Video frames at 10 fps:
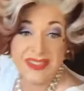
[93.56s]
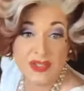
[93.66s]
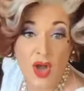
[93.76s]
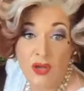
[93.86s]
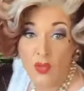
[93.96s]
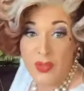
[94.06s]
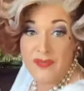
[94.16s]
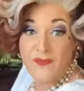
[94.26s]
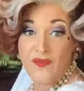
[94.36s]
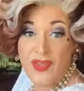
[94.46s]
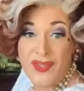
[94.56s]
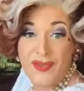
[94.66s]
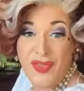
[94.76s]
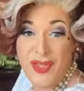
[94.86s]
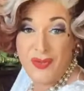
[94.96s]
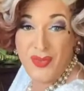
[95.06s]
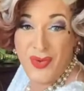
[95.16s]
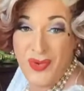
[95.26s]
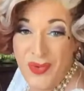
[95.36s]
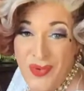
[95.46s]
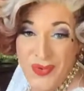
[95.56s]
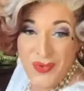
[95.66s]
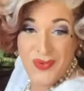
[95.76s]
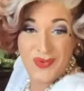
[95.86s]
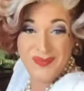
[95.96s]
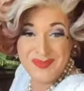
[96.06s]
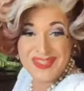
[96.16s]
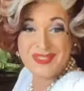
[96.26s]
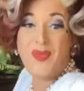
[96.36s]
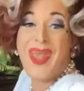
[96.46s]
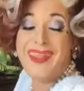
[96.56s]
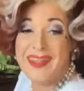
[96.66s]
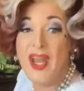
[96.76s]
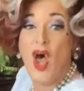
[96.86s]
strong. We feel the room swing,